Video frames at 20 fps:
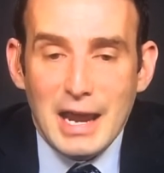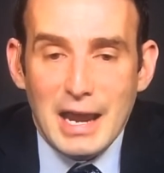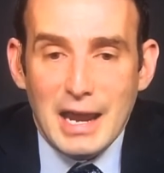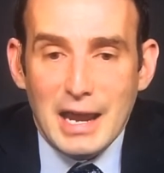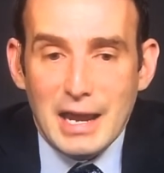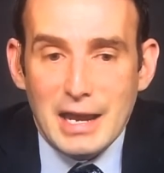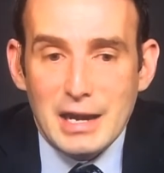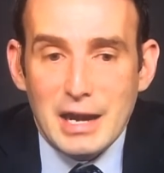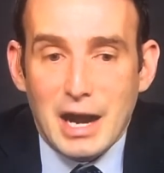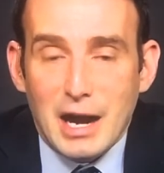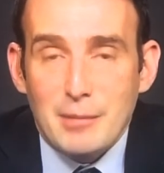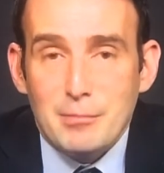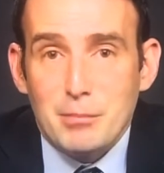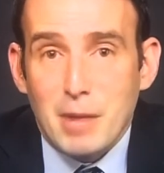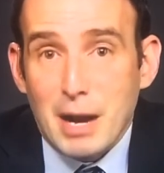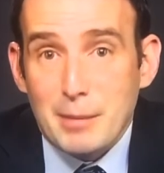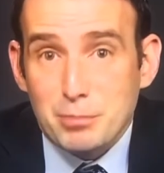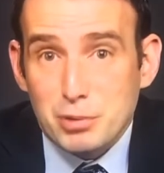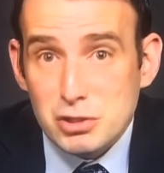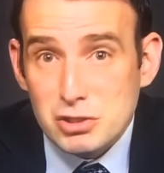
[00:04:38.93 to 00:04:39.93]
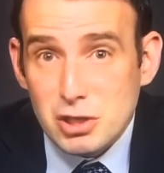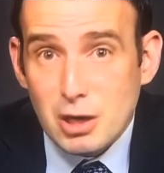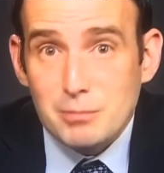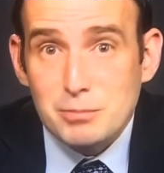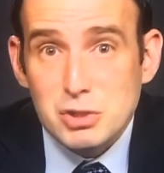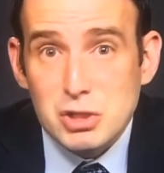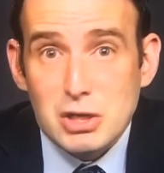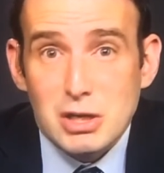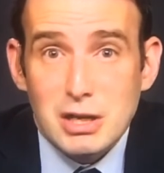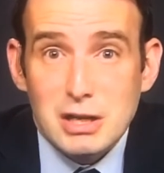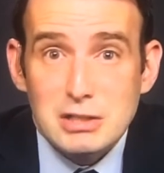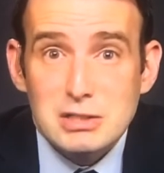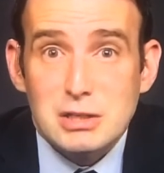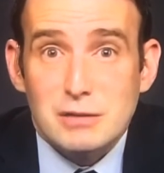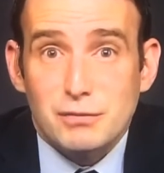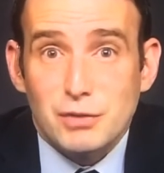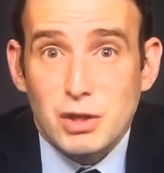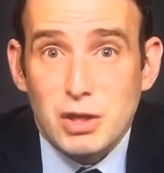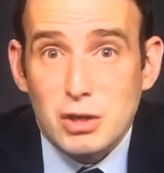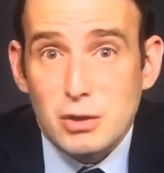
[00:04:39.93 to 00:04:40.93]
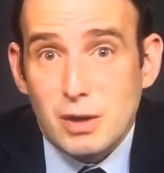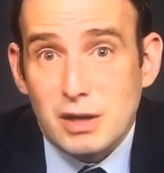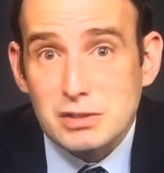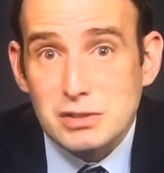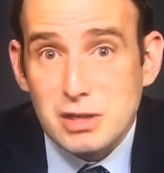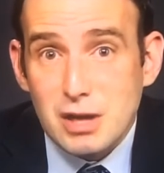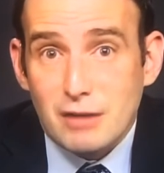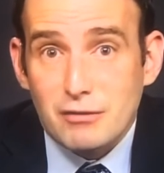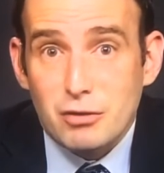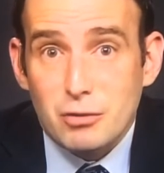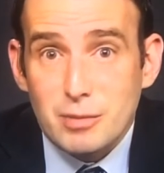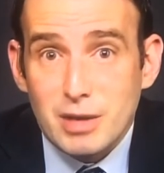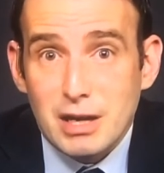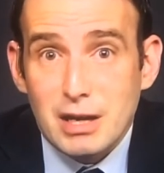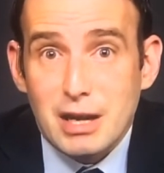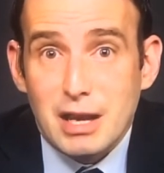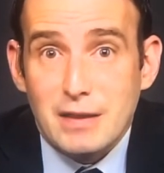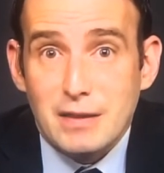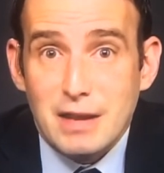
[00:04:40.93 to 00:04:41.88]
And uh, my presumption is if the US government